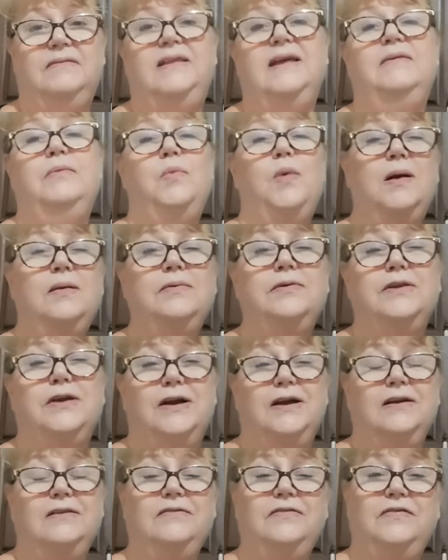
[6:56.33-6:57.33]
They're well
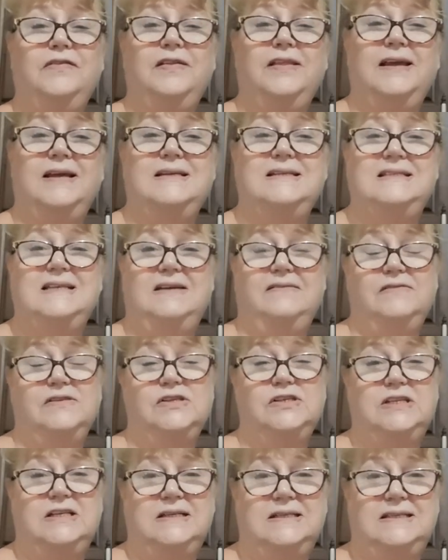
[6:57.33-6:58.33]
known for their
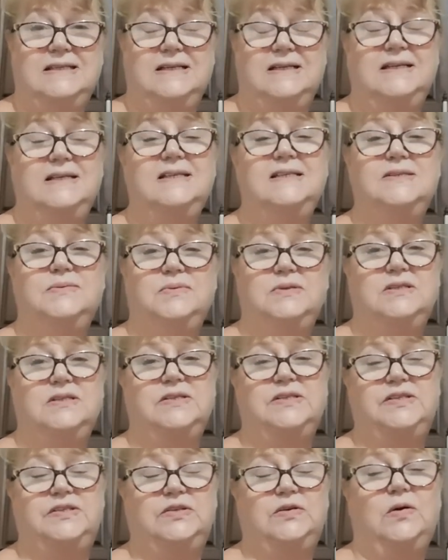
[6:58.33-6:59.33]
Devonshire teas, which
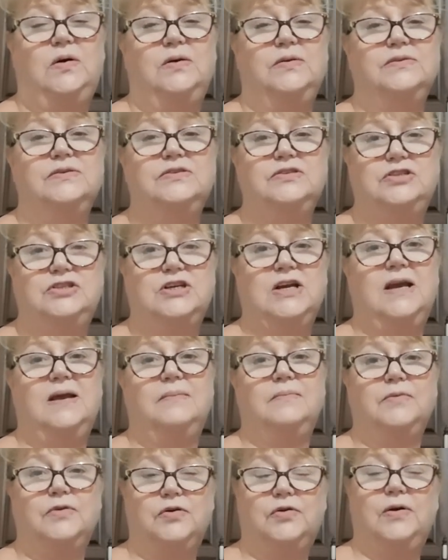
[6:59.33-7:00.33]
is scones,
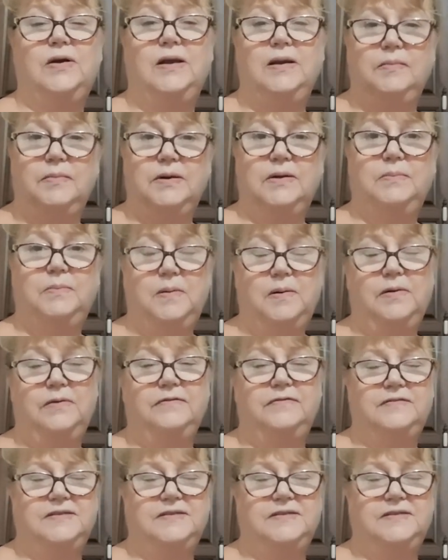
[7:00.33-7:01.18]
jam, cream, and a pot